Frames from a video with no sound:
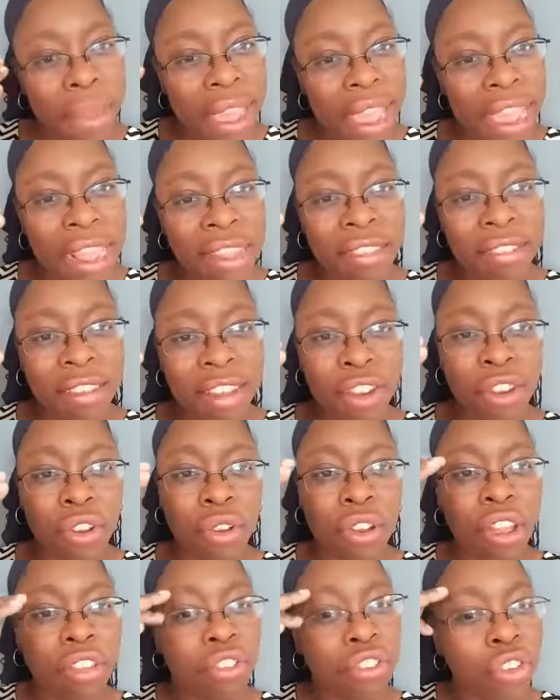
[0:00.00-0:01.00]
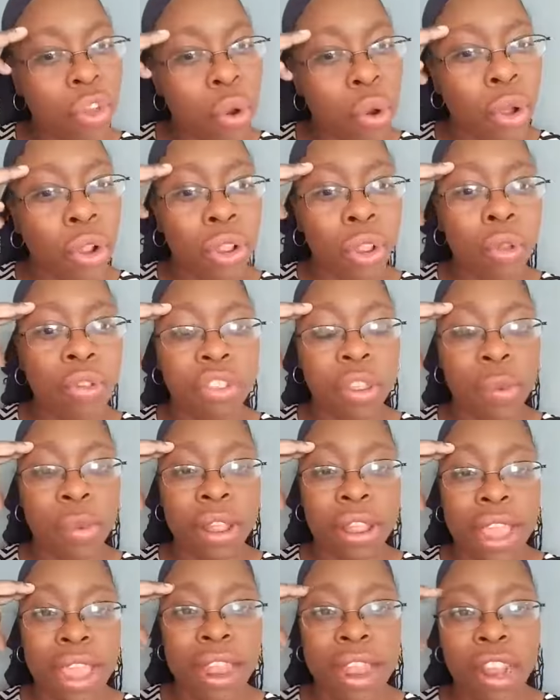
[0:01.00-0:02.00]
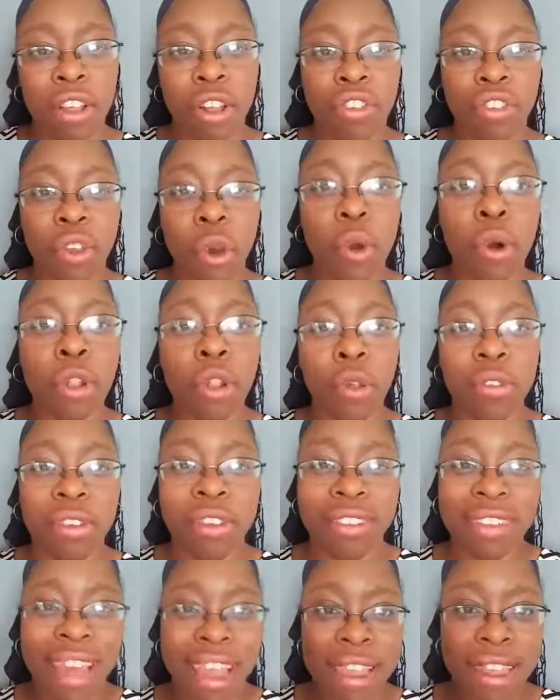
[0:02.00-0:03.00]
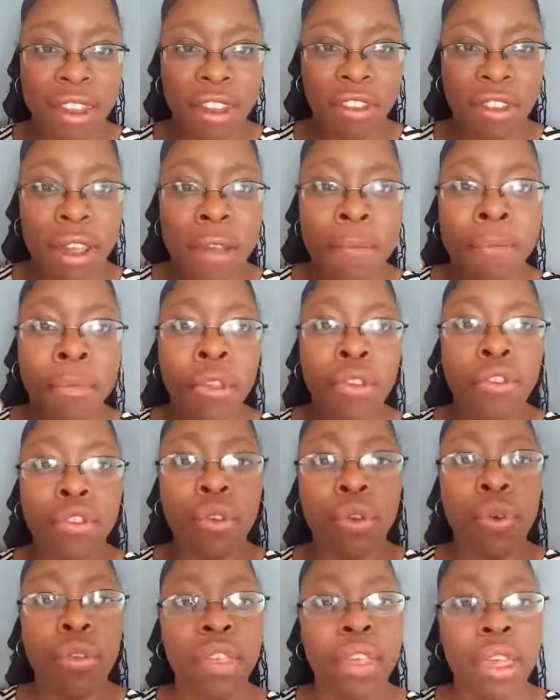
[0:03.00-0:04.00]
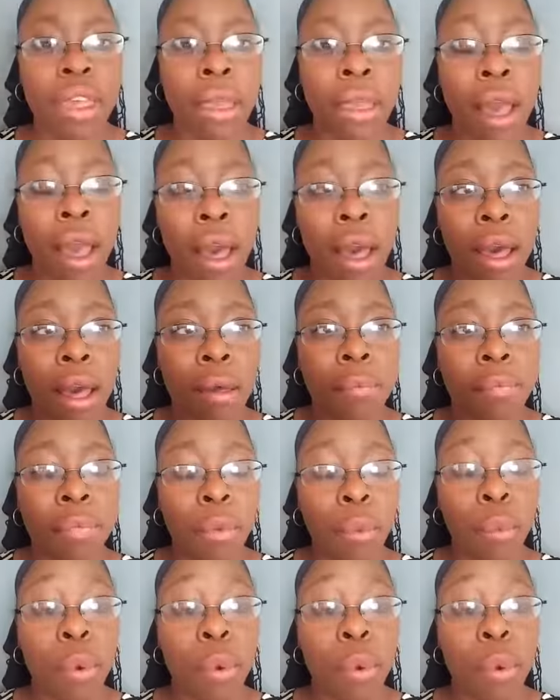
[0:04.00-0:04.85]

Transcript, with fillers: pain center is so closely related and so closely tightened to the um,